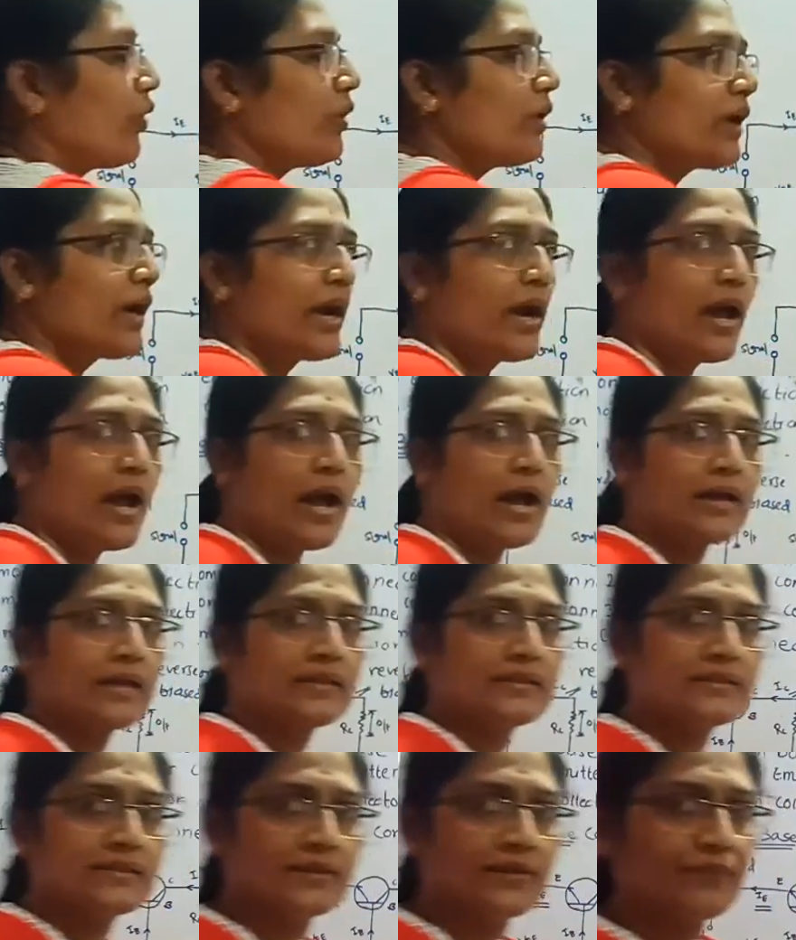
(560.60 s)
for
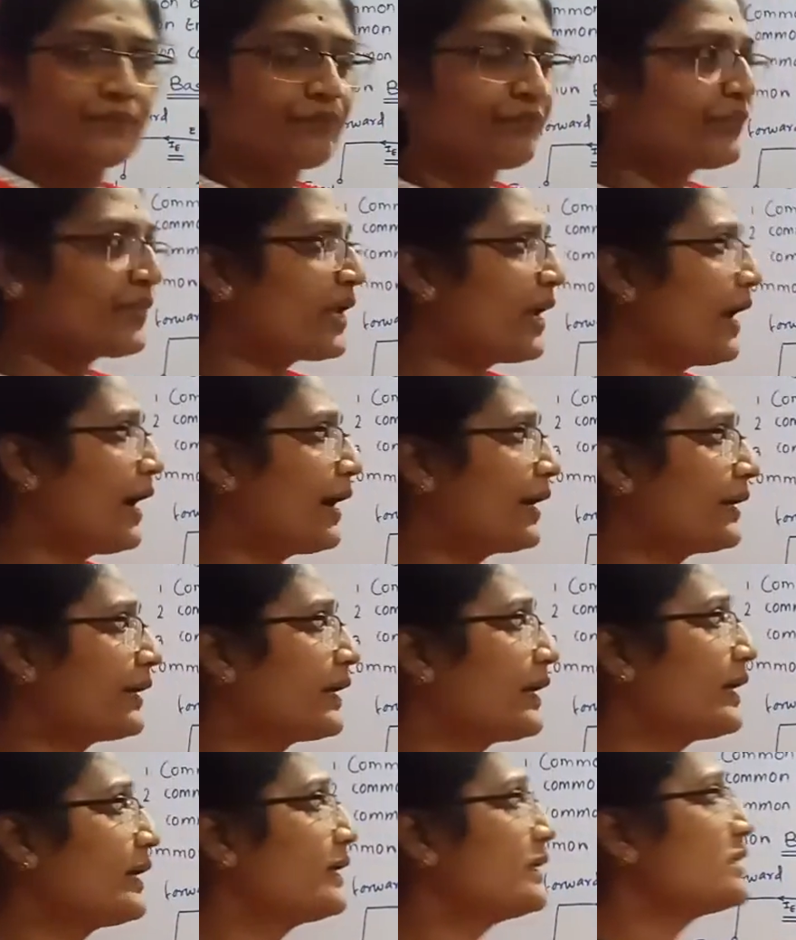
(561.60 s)
IC,
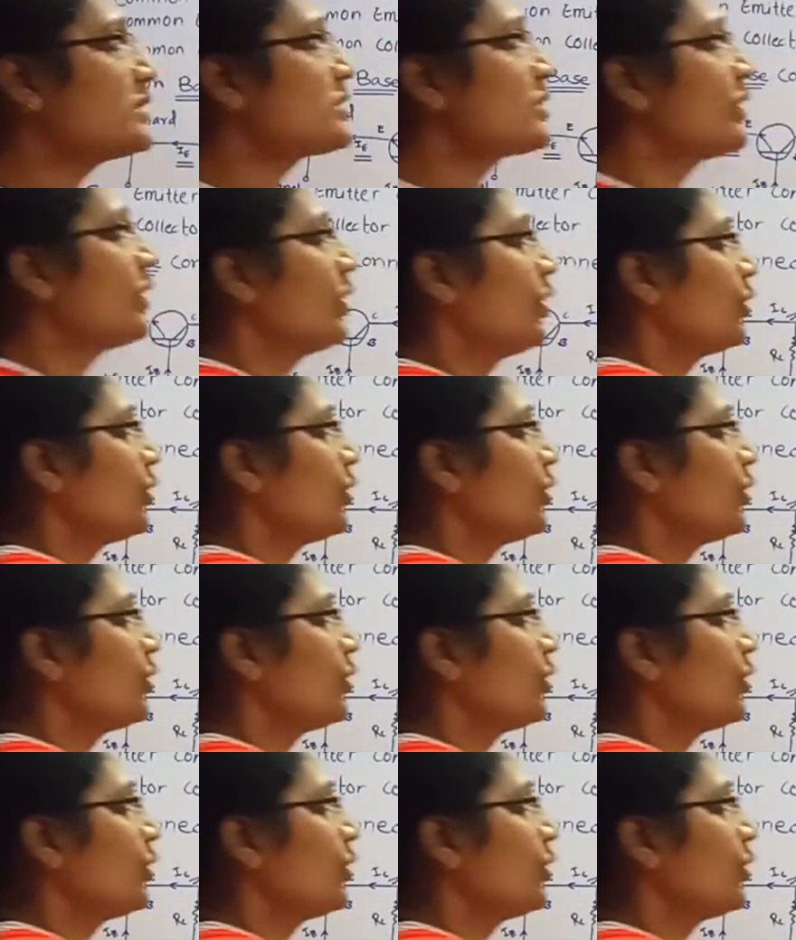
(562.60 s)
and hence